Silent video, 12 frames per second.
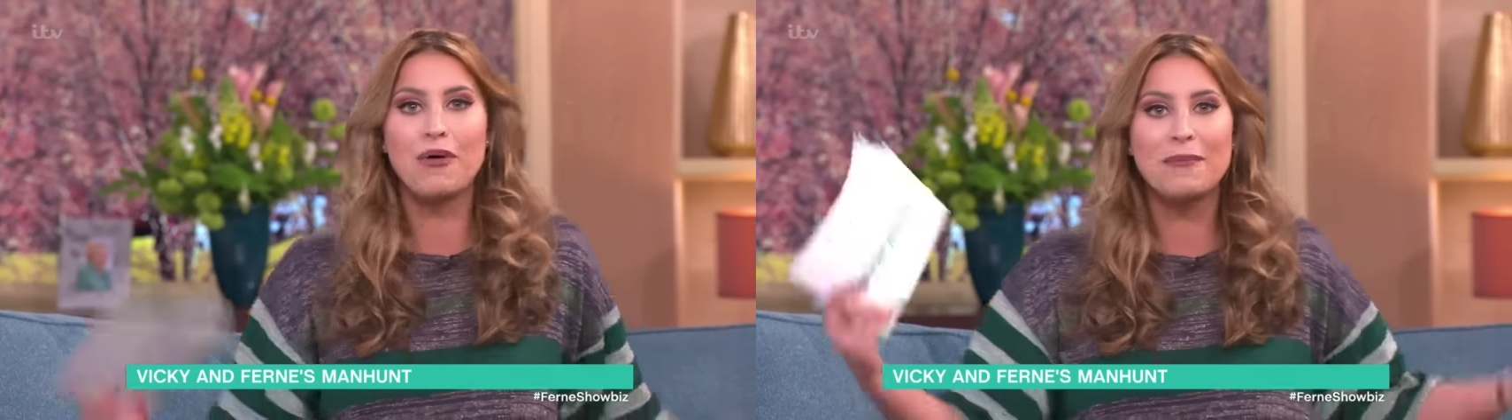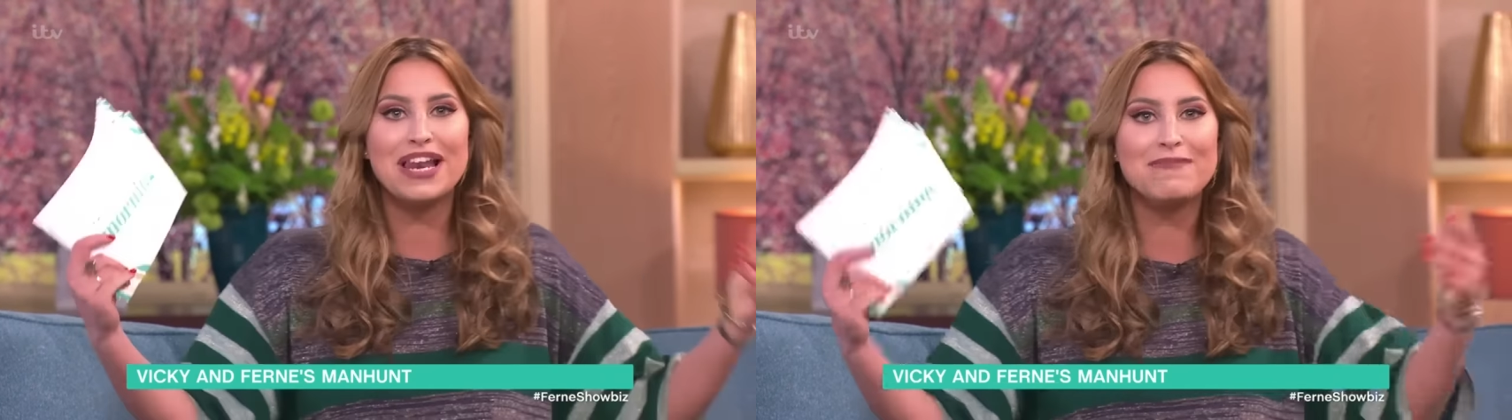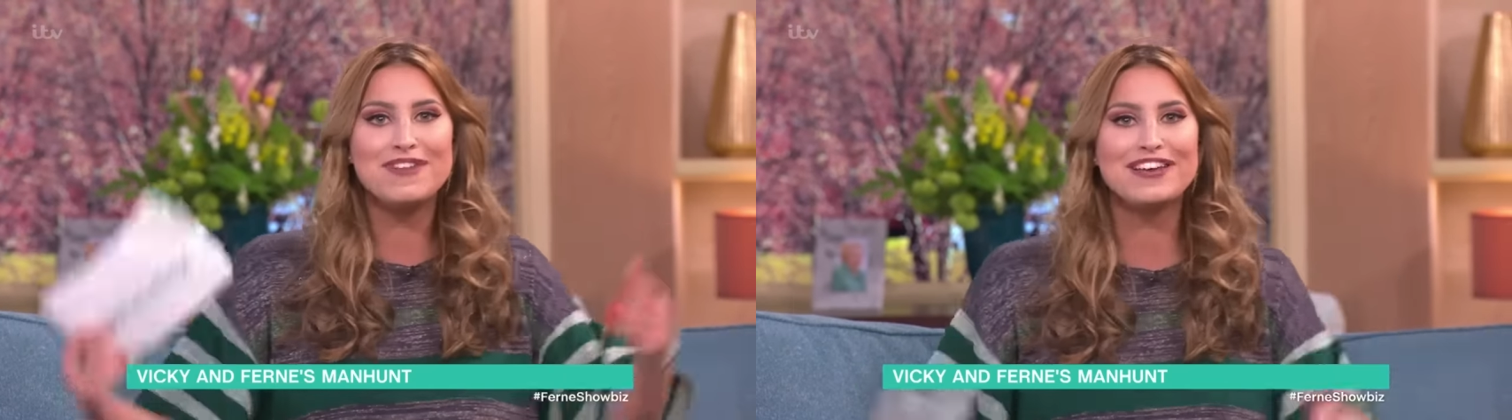Oh, I'm
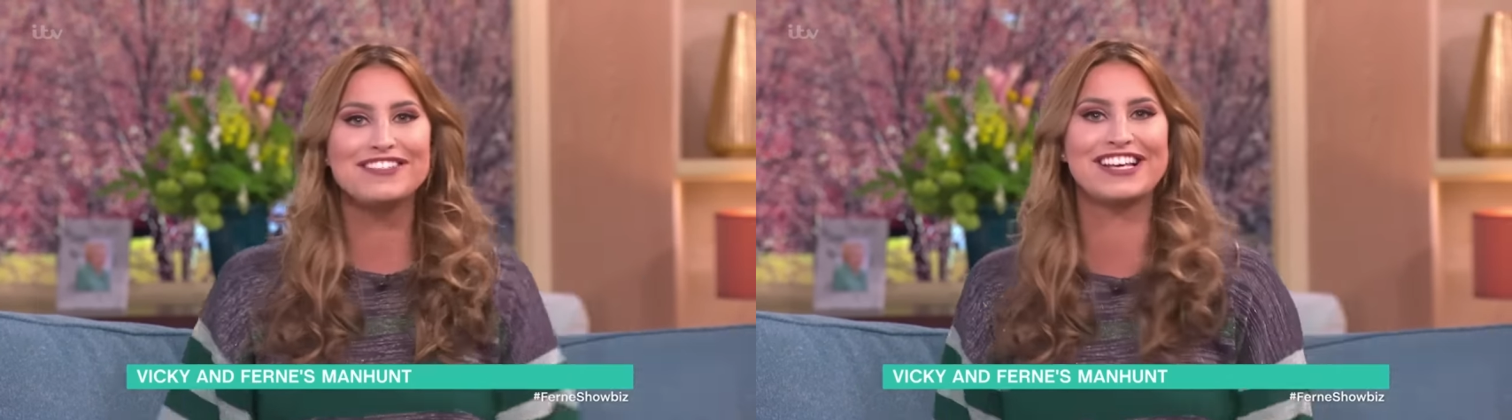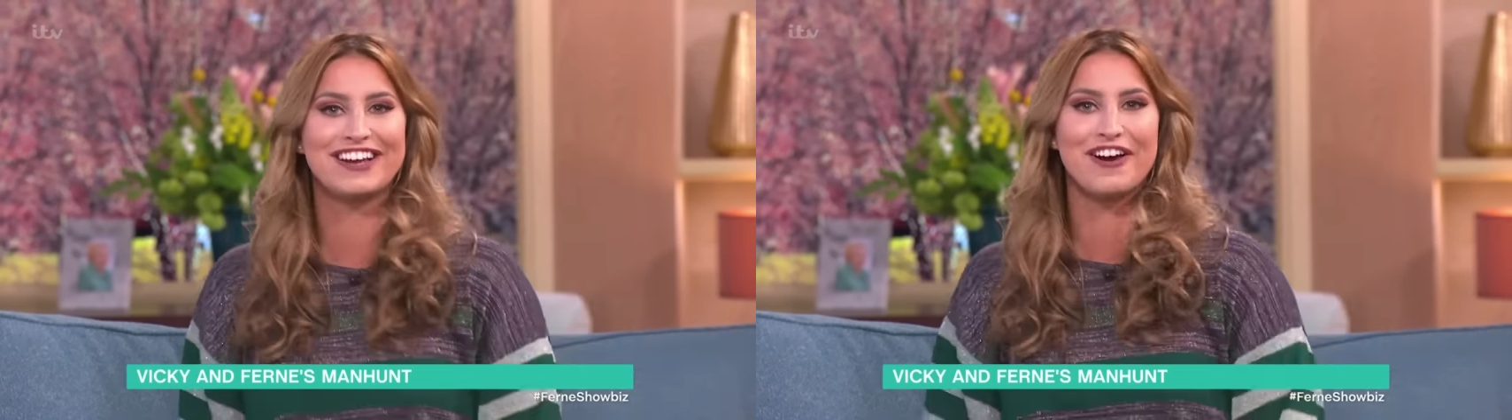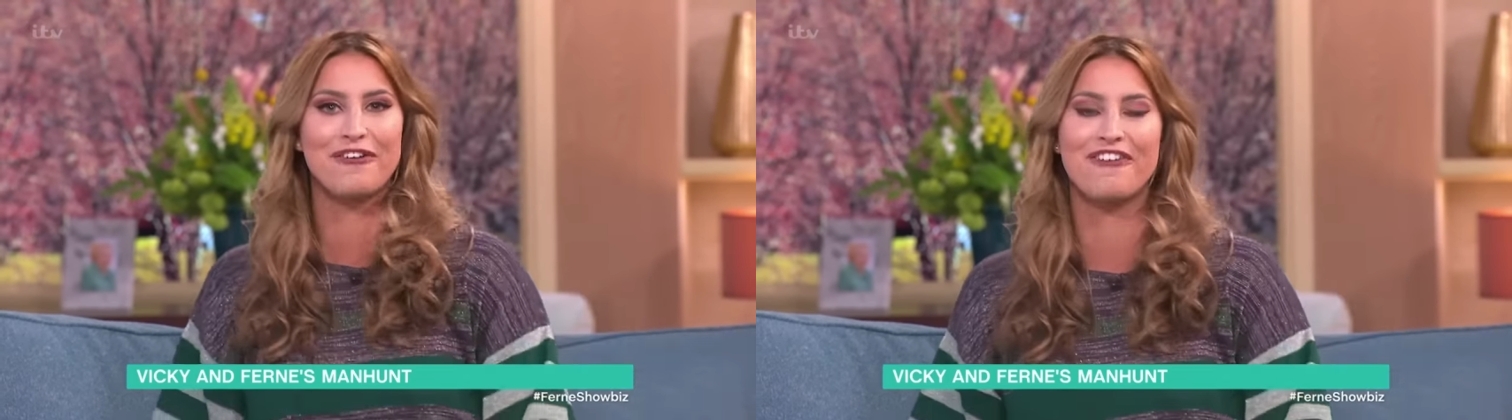in a
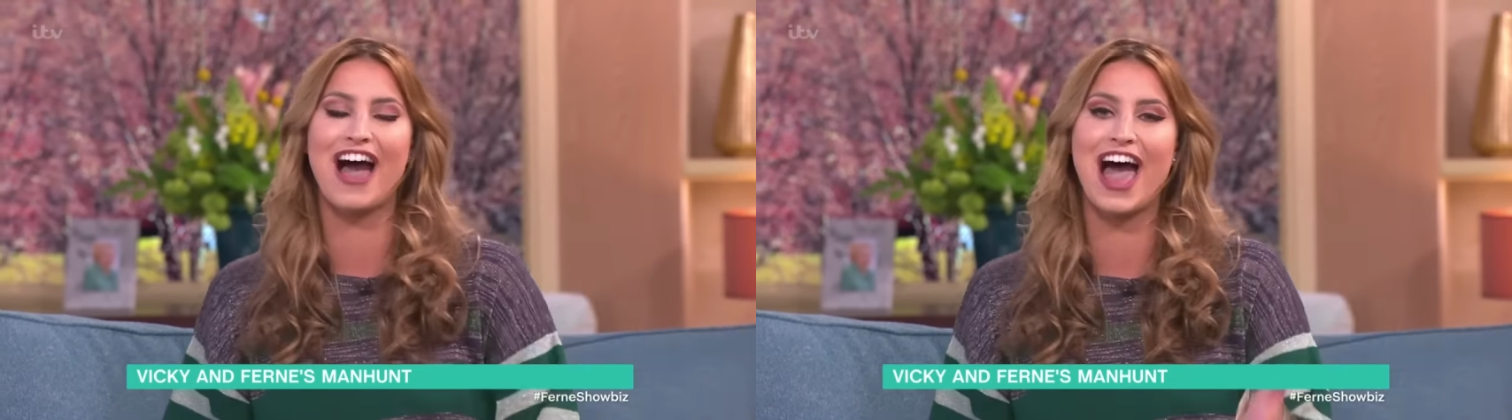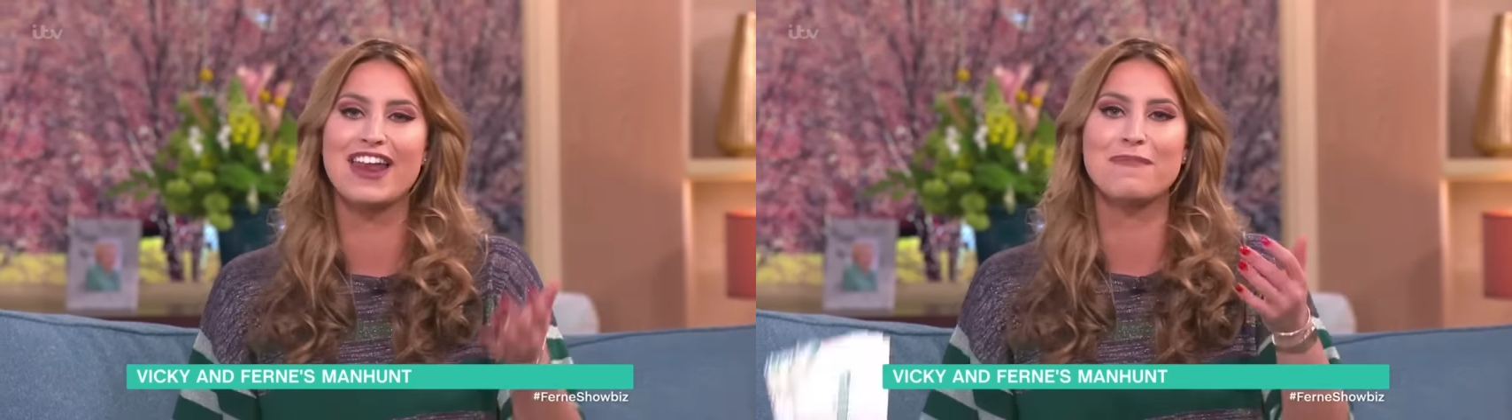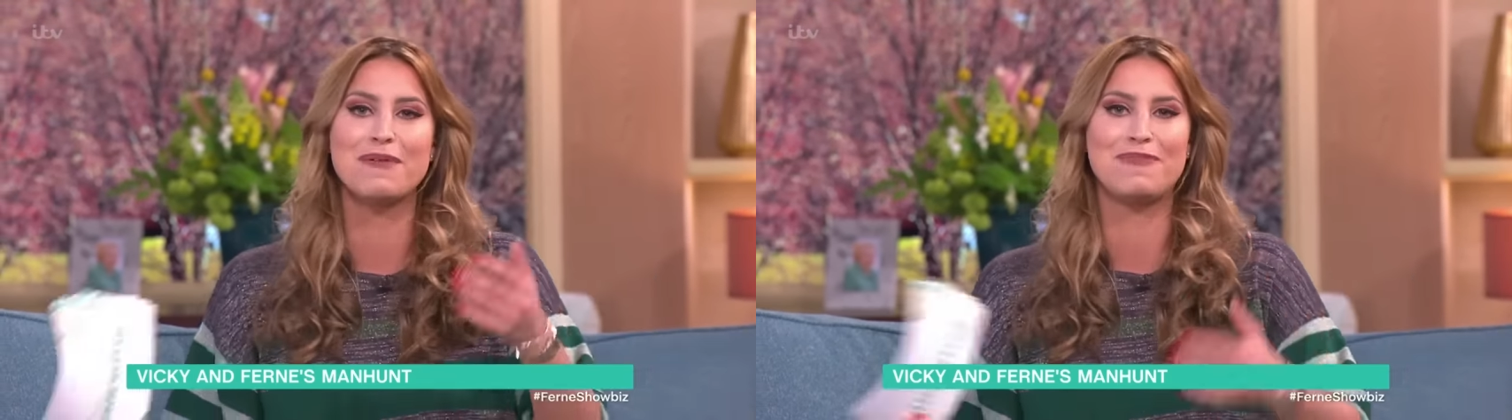musical
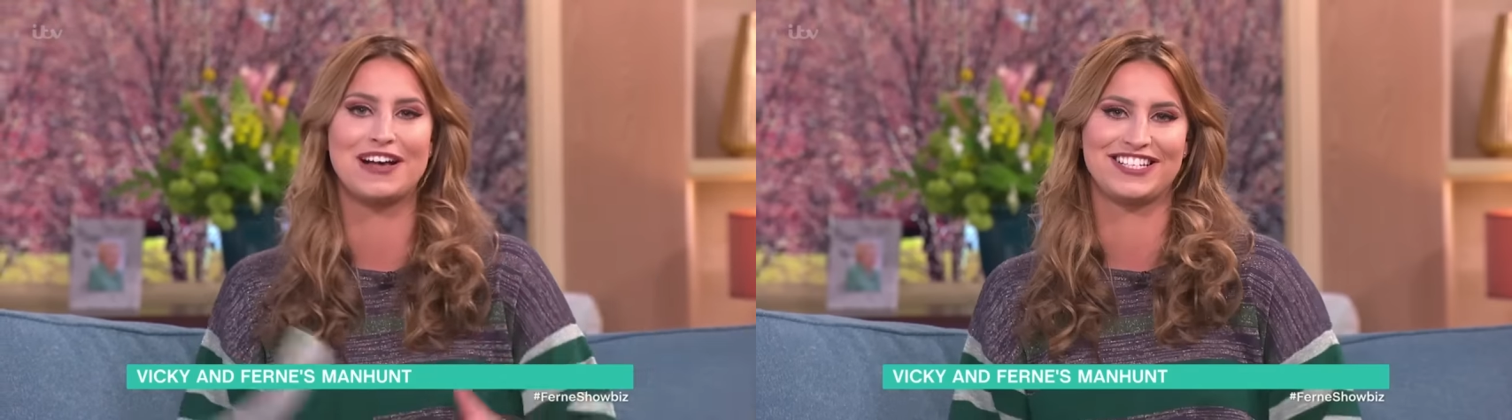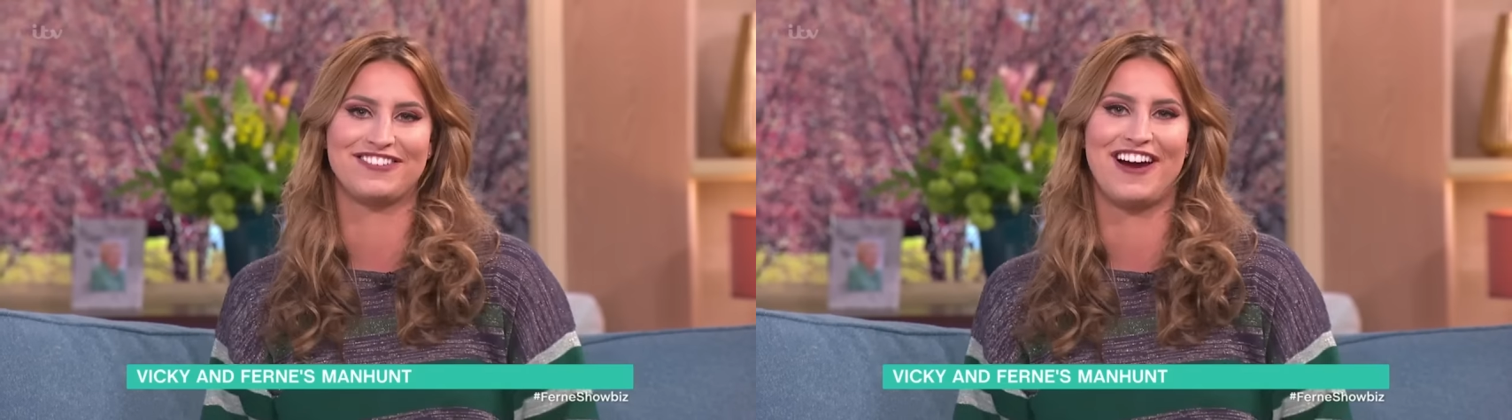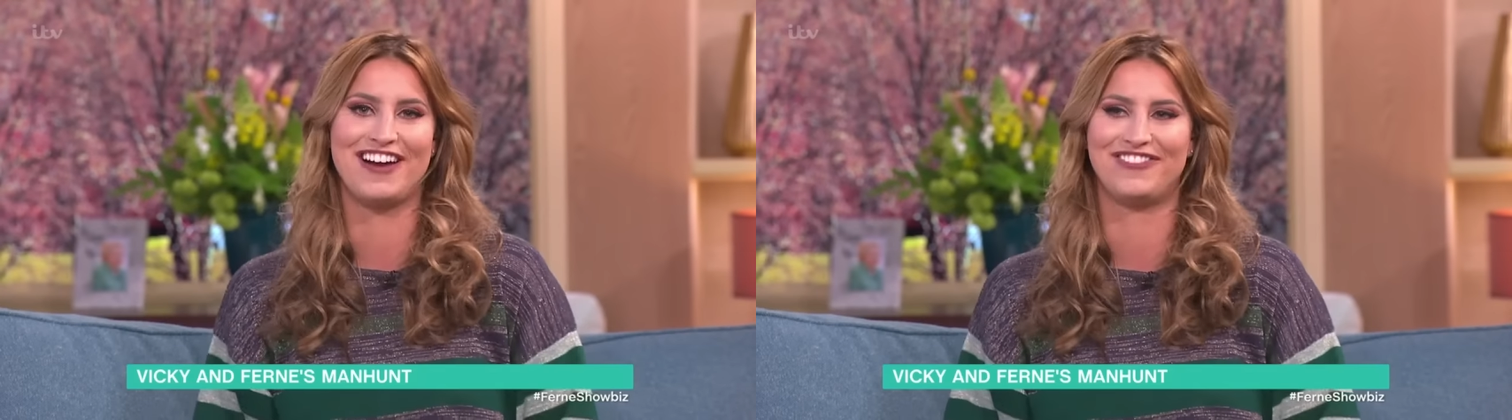and I'm a bus
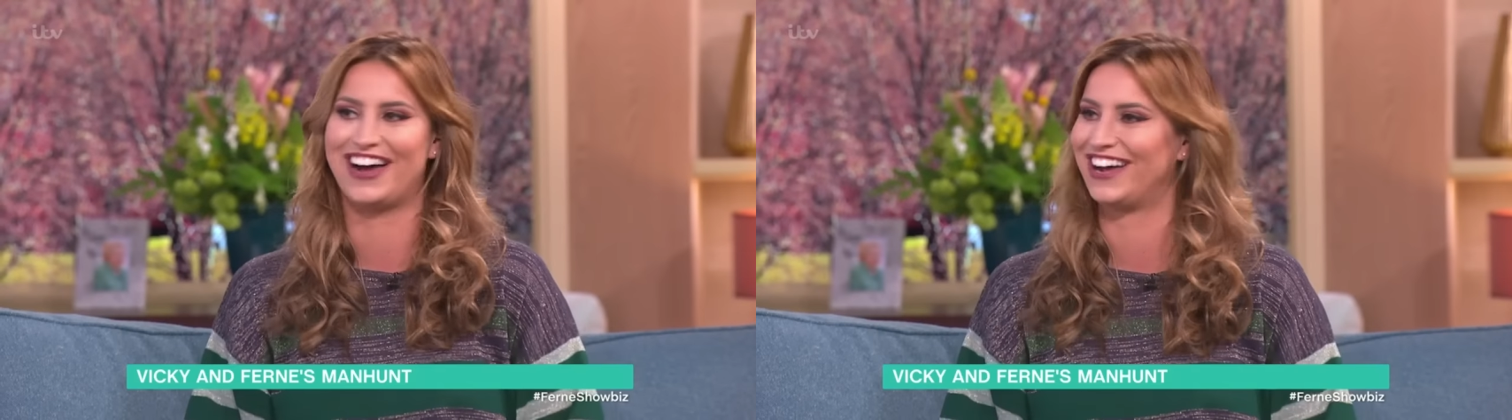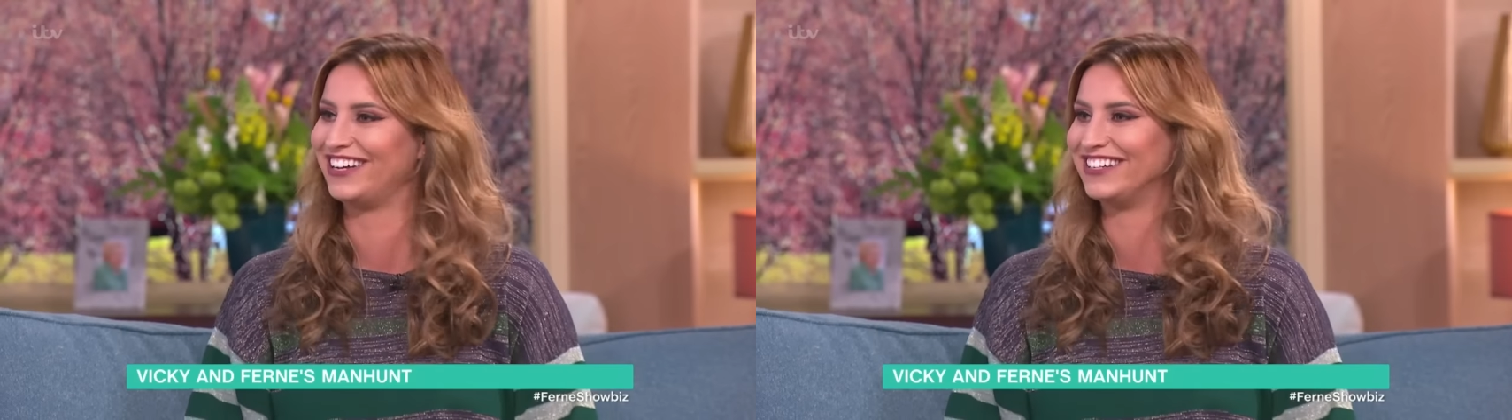driver.